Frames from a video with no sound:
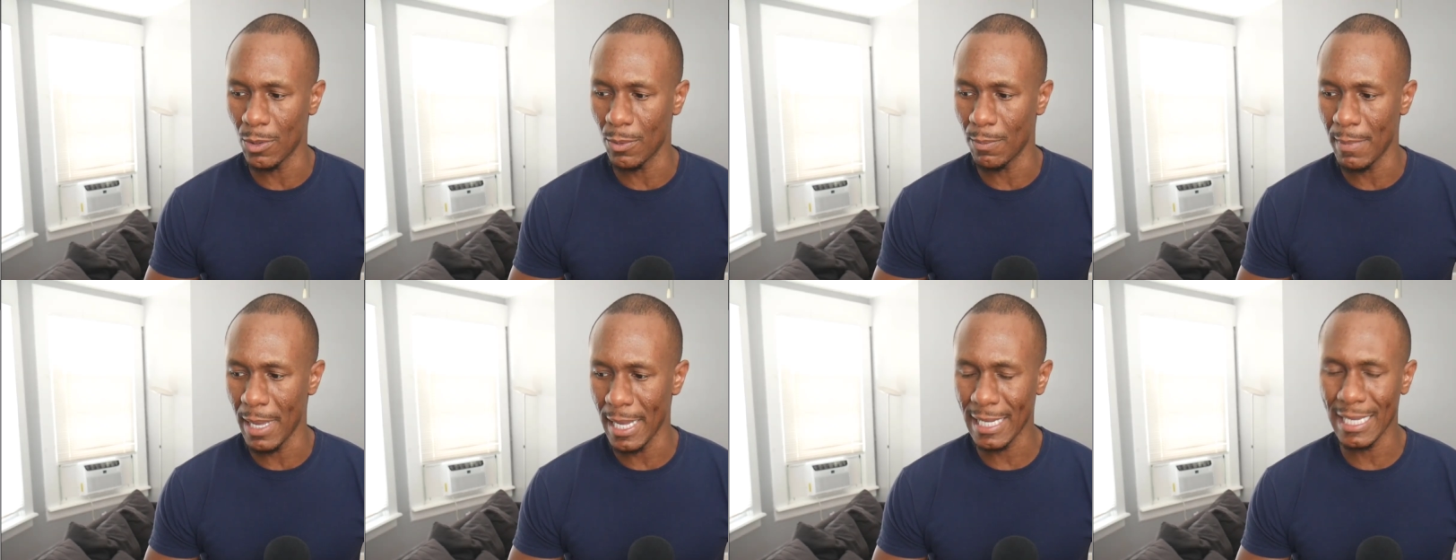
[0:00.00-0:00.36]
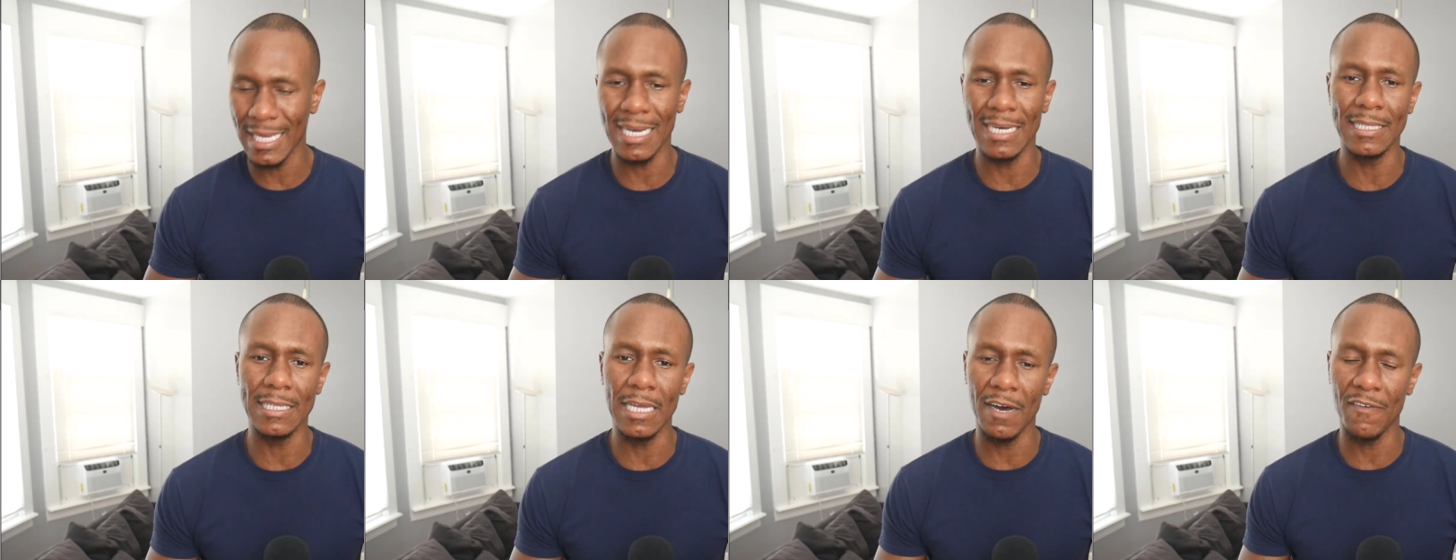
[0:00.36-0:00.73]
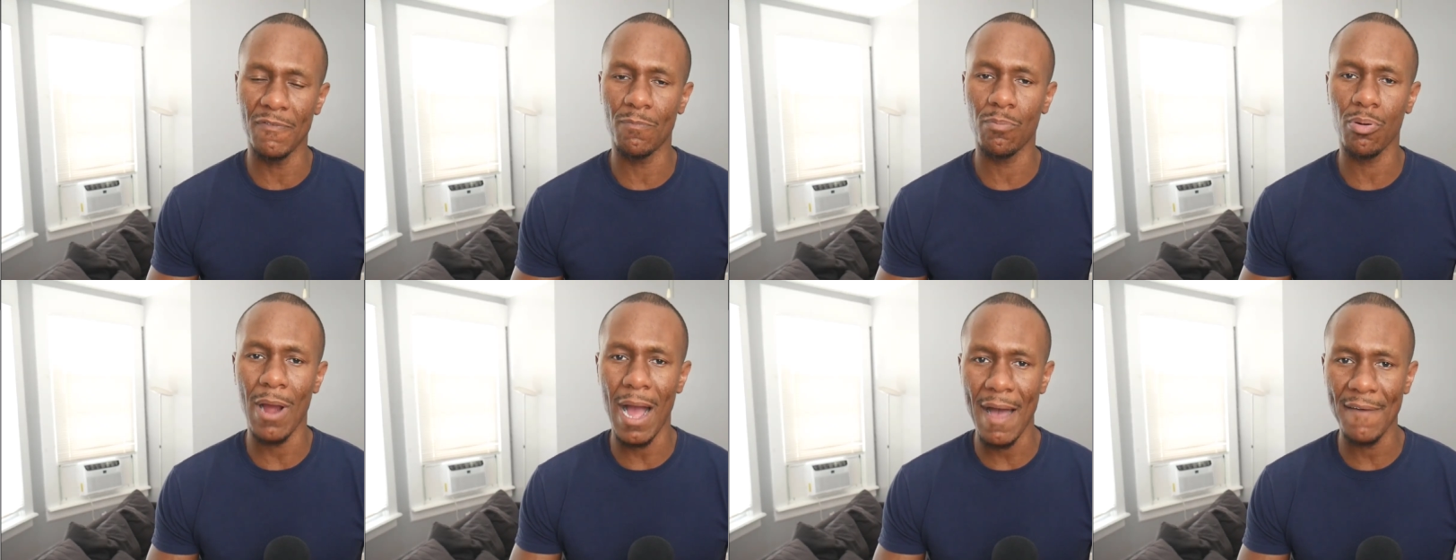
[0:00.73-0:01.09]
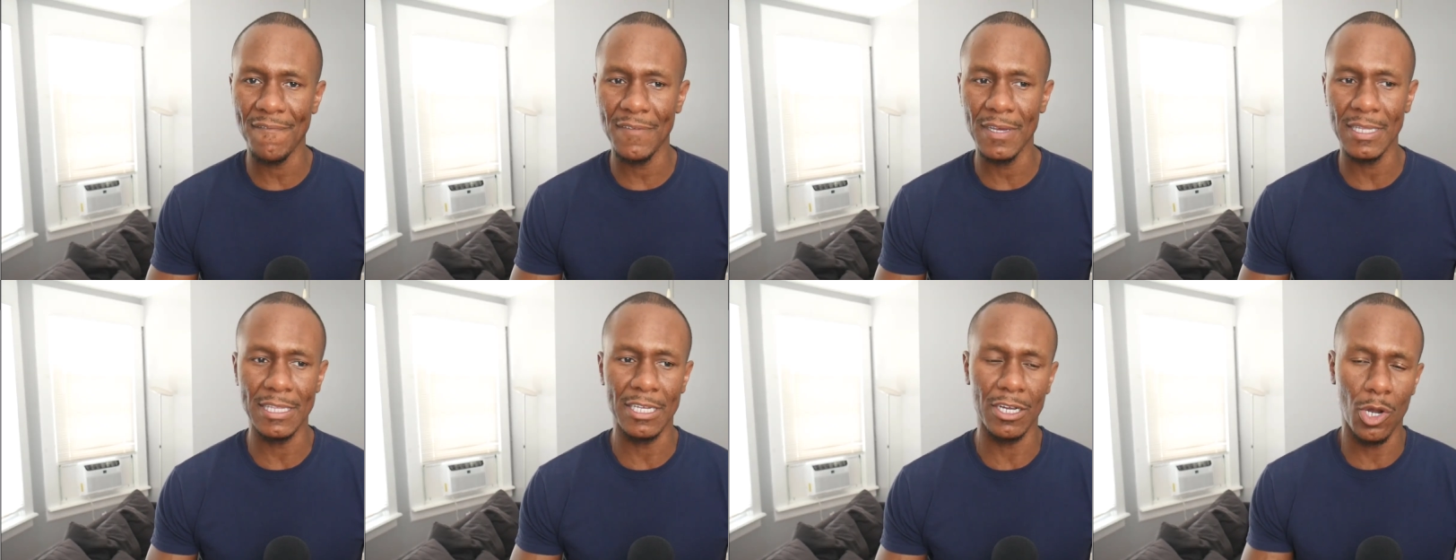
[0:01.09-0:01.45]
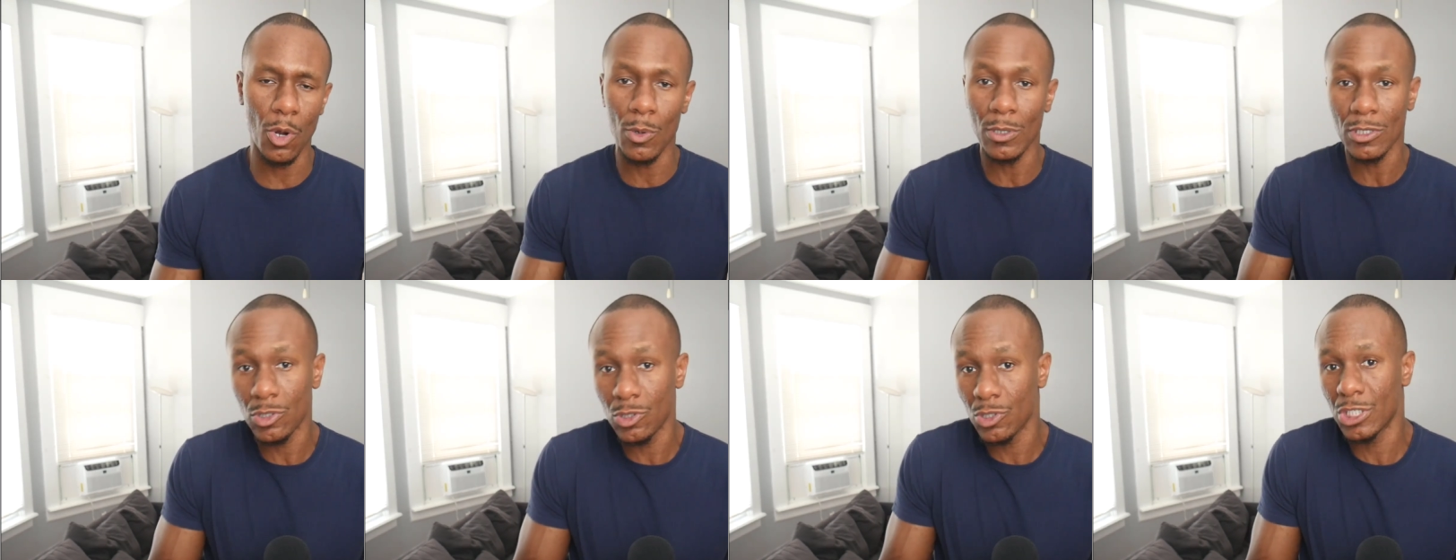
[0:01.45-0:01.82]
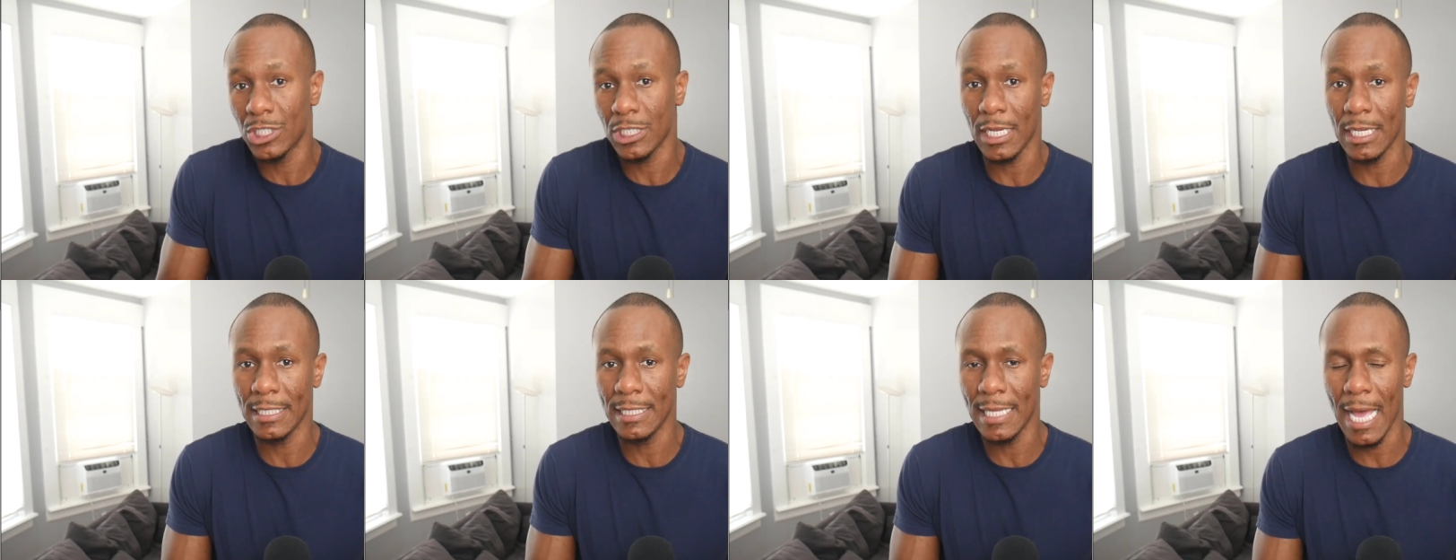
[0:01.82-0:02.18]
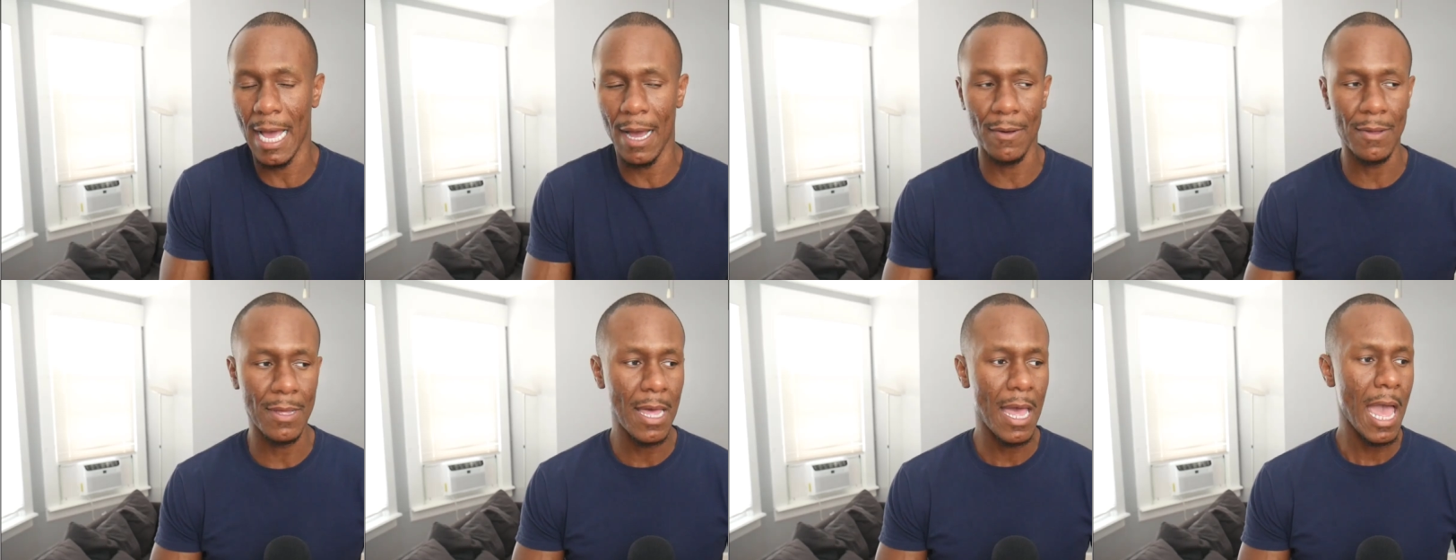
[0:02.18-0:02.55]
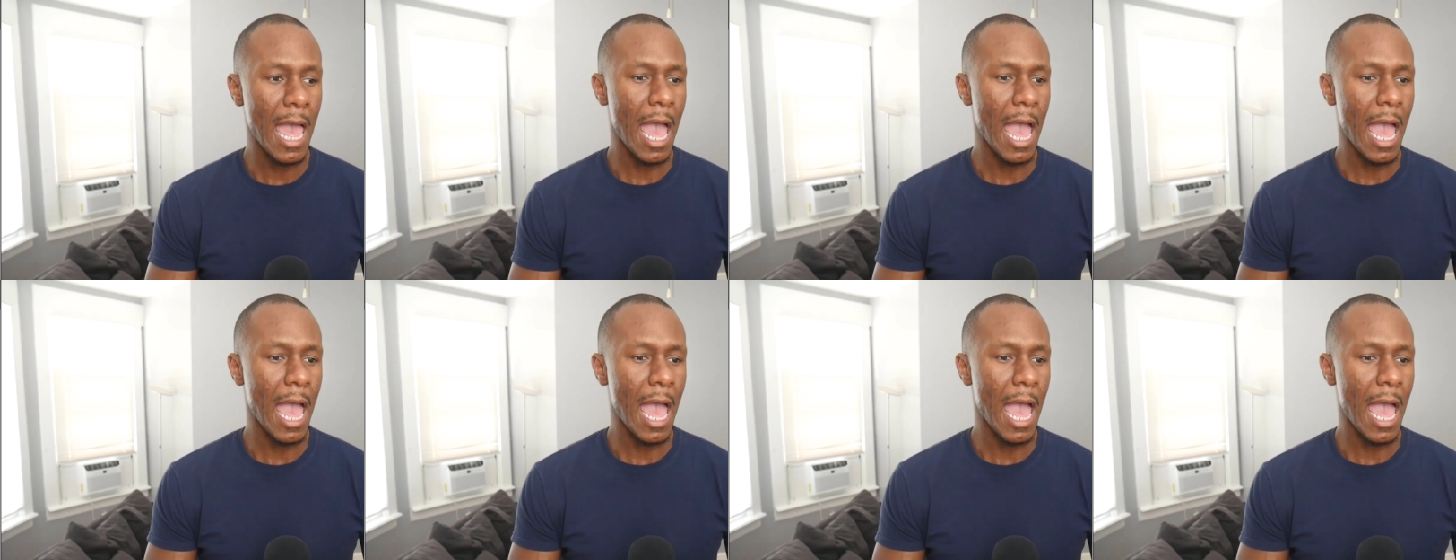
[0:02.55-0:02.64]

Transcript: making enough profit, they're going to shut it down.